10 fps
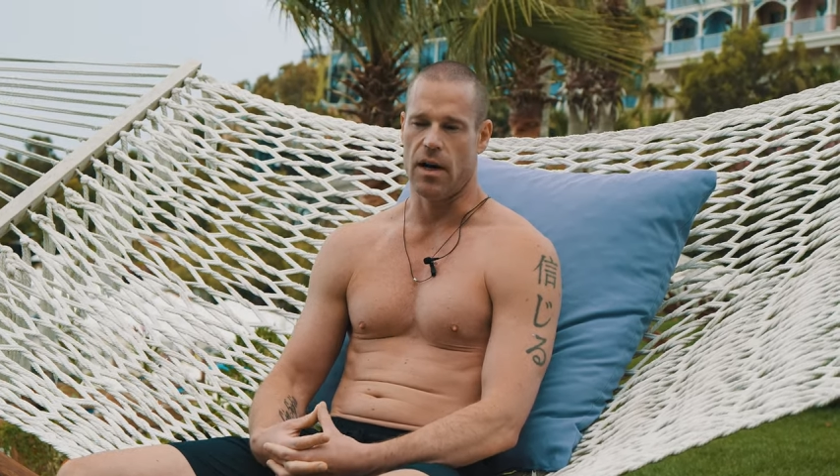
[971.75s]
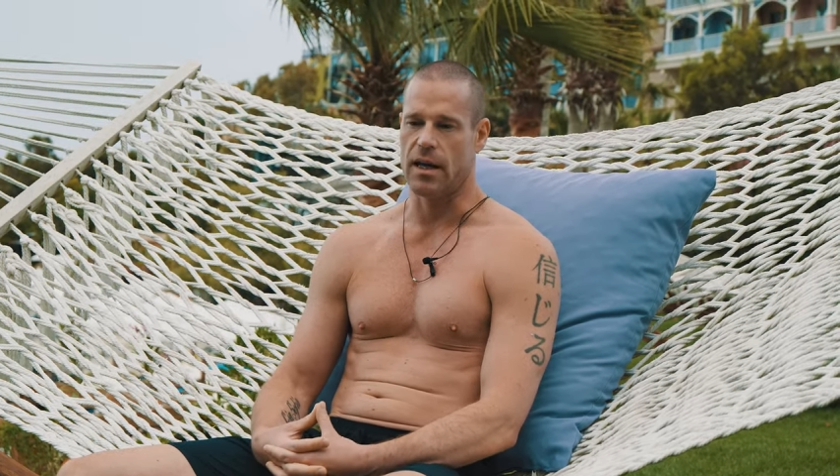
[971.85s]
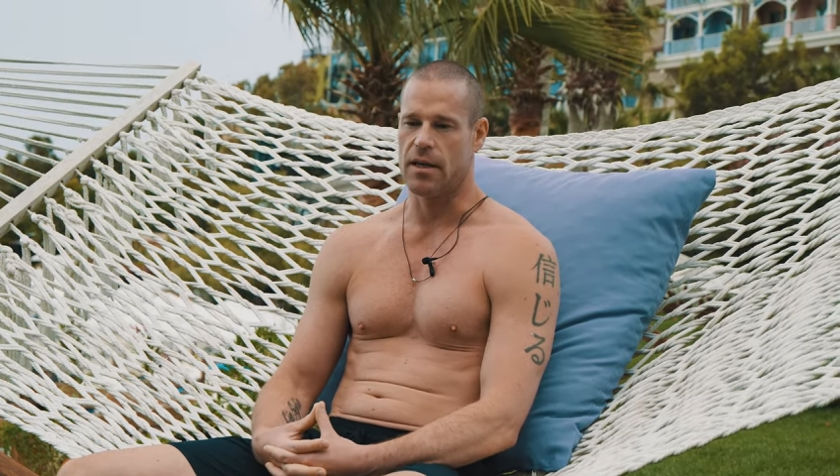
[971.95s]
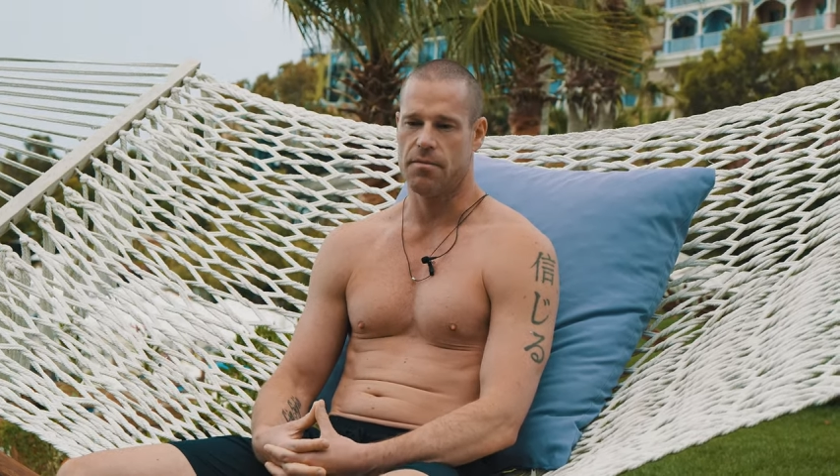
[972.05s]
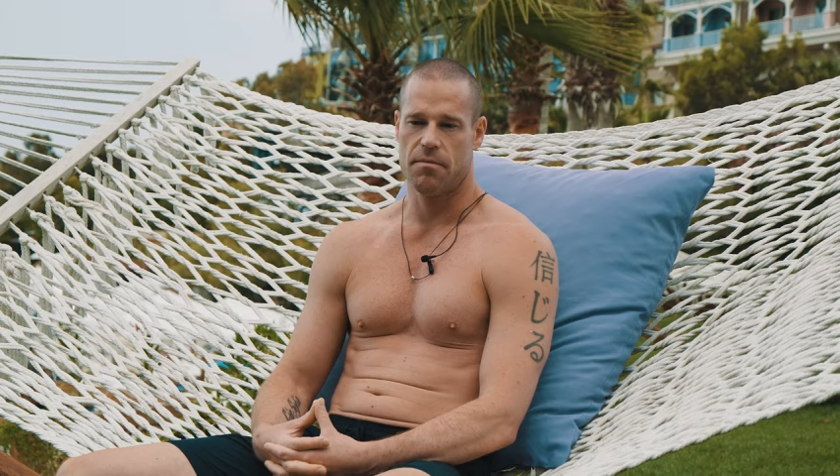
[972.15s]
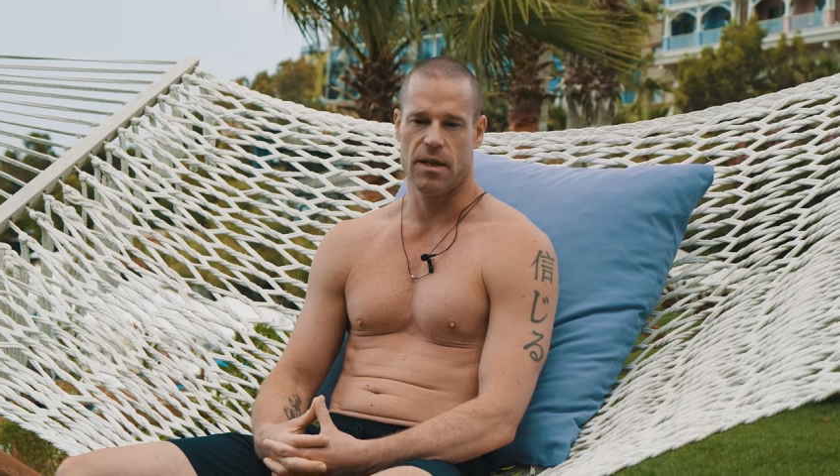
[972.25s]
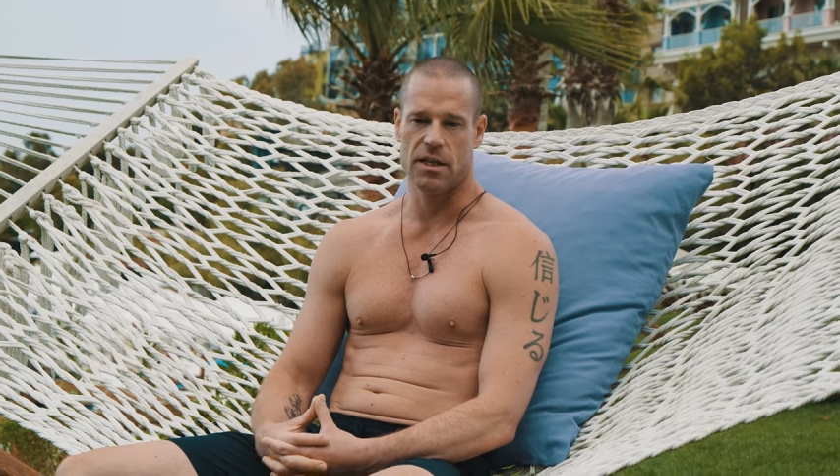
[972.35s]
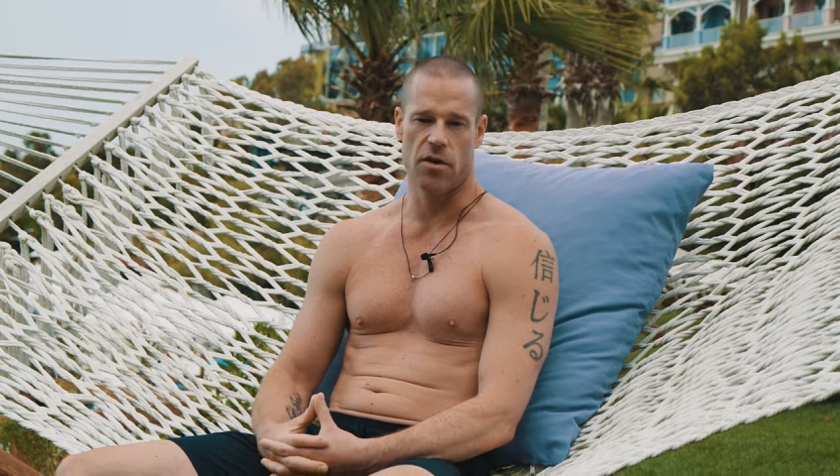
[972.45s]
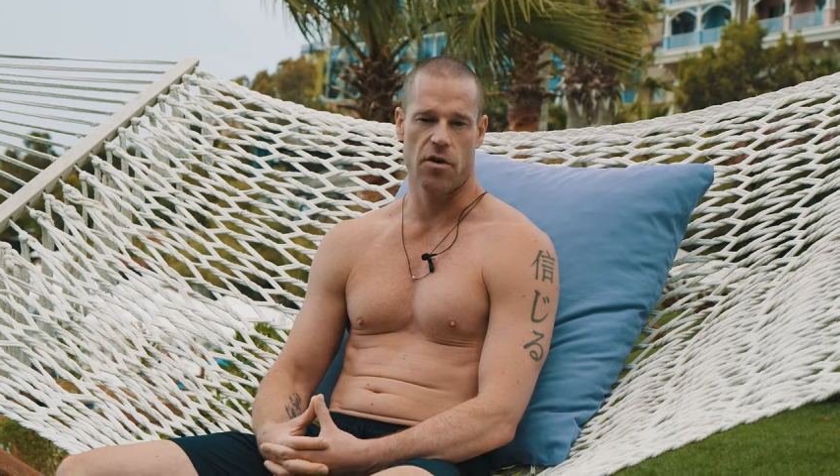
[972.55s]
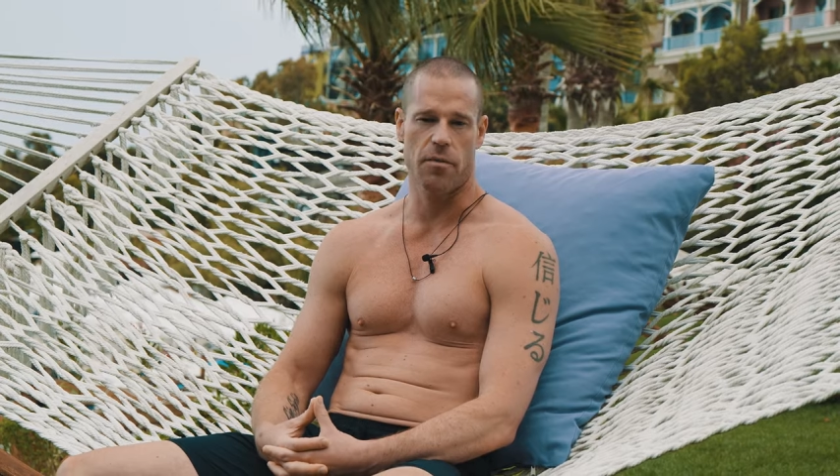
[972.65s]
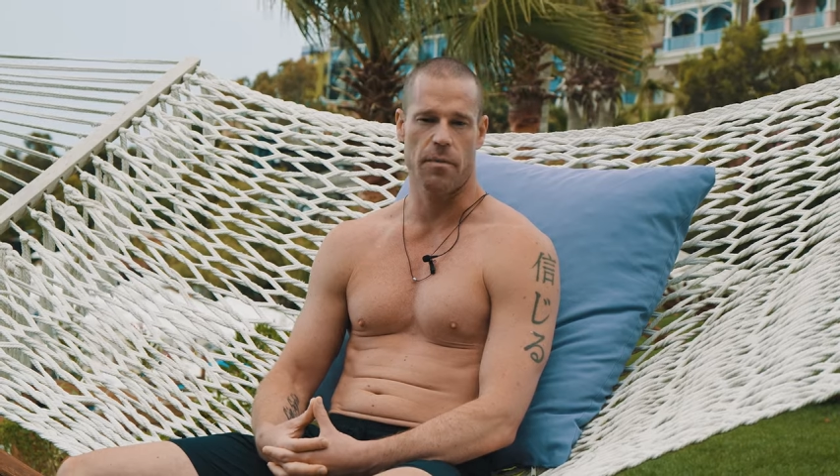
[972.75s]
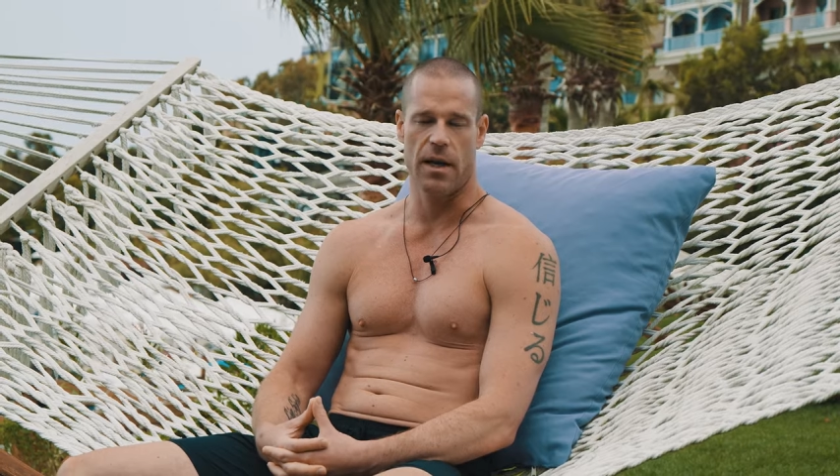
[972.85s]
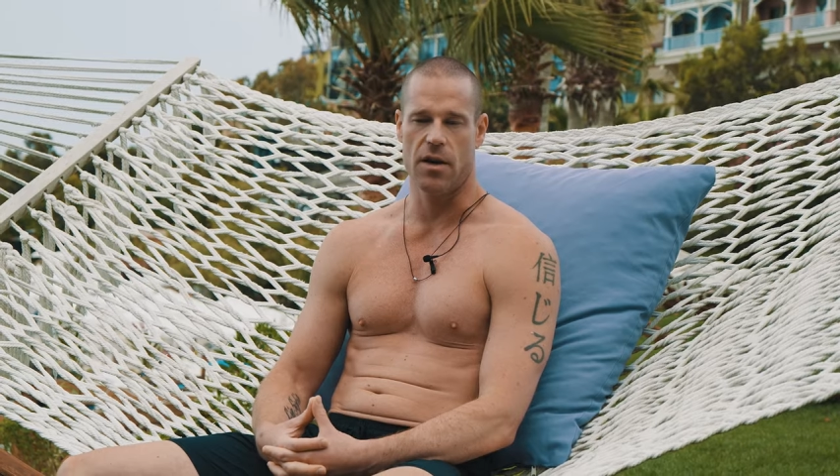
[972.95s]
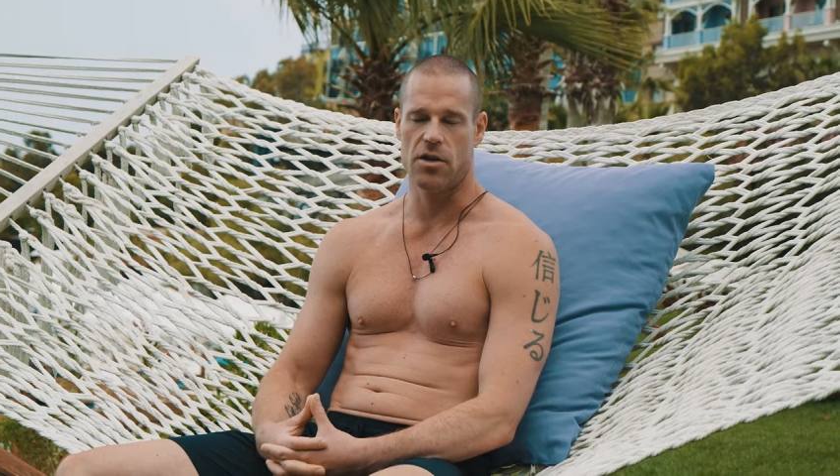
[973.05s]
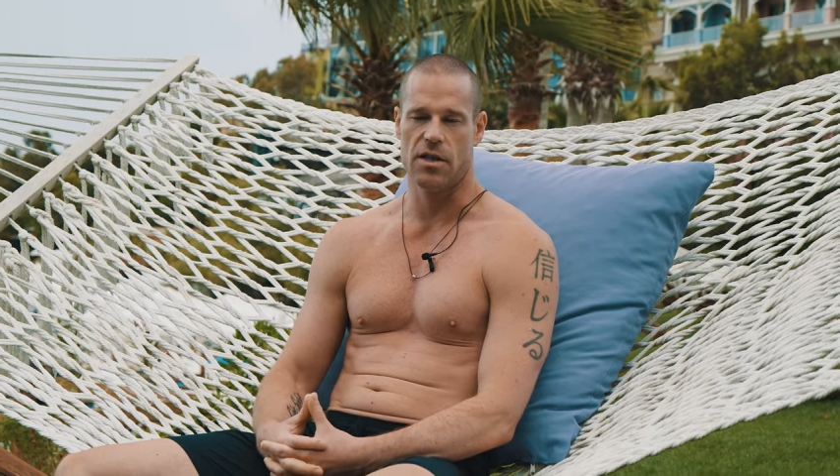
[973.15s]
like there's a lot of
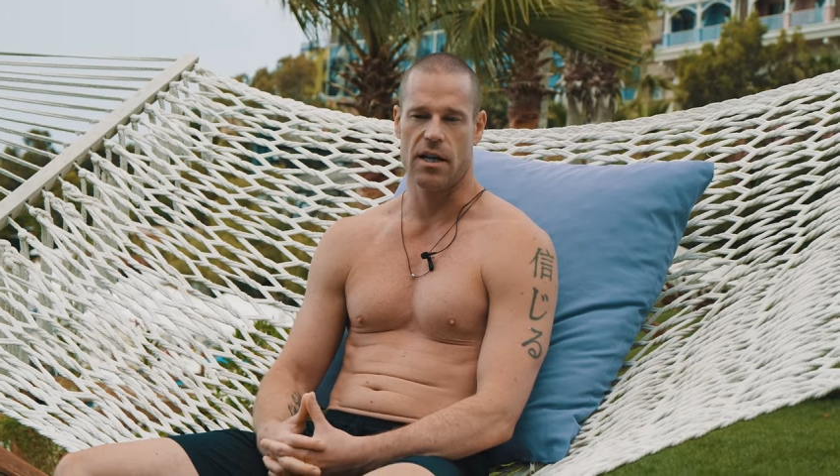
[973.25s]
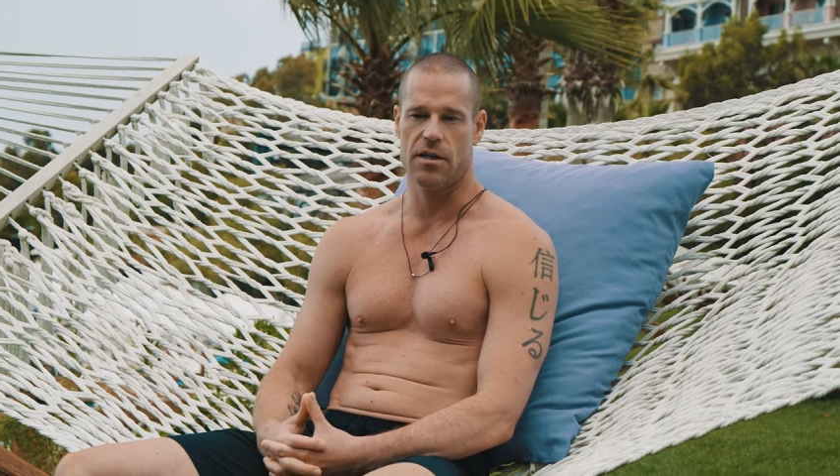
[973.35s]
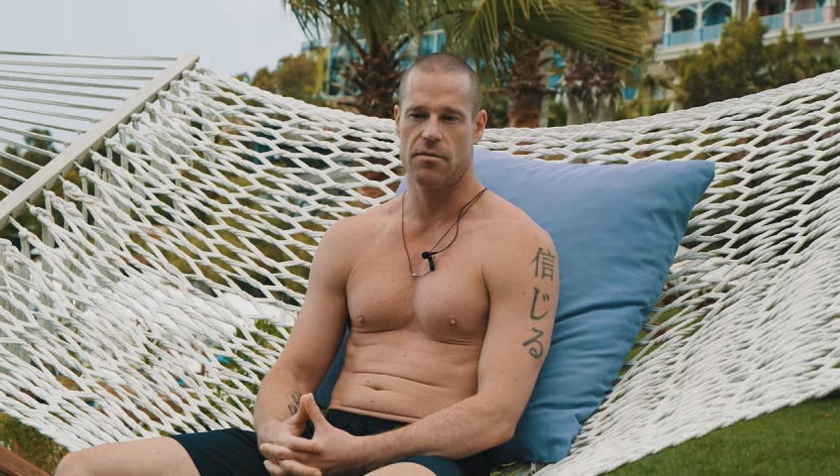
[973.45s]
players that